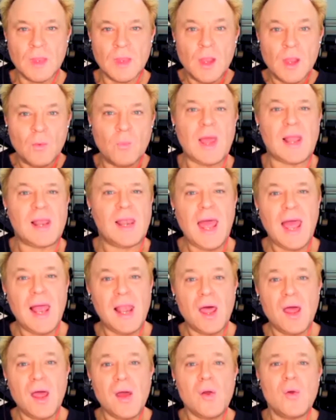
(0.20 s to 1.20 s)
Well,
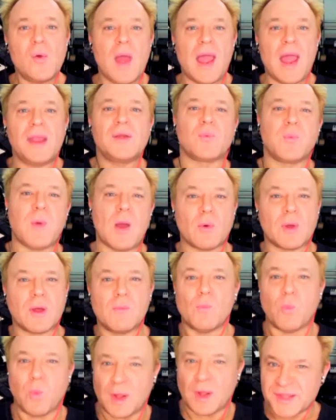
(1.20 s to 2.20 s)
hello and
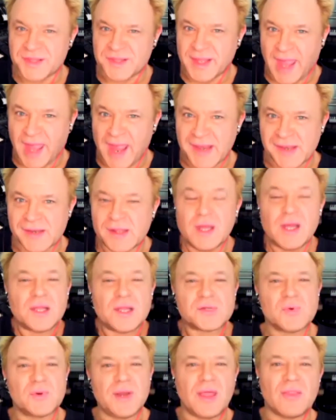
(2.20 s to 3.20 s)
welcome once again
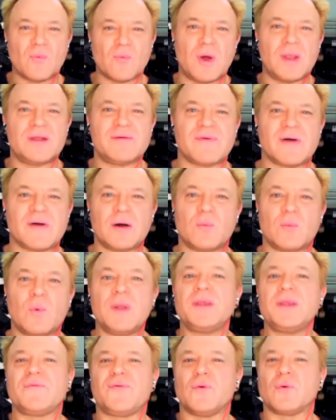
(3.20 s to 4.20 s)
to another one of our
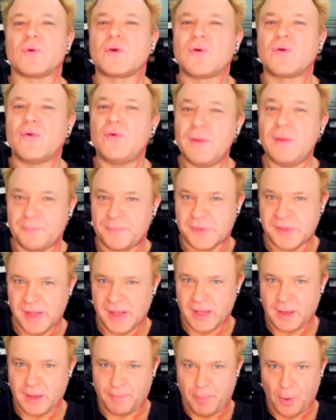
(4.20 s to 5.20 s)
wonderful
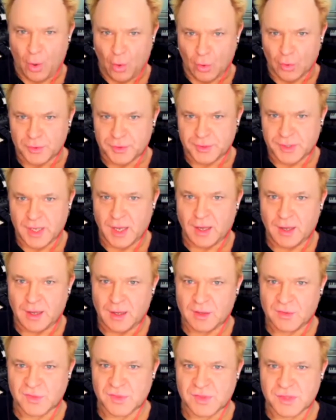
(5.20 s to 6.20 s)
CRIPtic
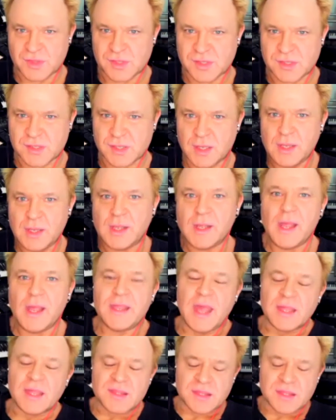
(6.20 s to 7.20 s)
podcasts.
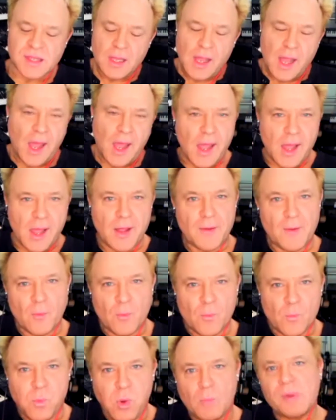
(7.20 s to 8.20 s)
Yes,
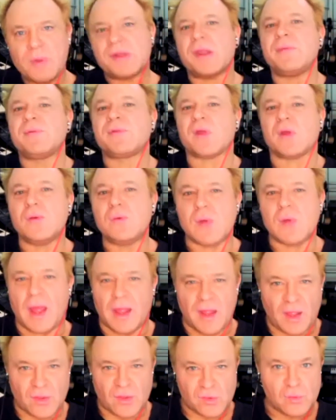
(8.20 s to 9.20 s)
what we're going to do,
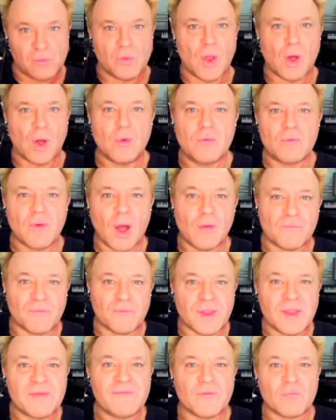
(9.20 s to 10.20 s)
as you know,
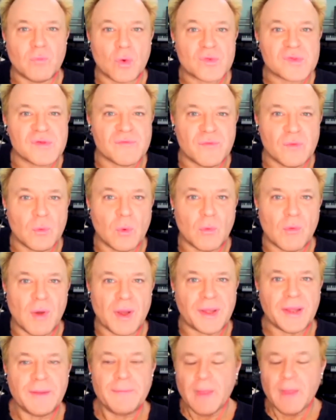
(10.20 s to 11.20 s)
hopefully if you've watched a few already,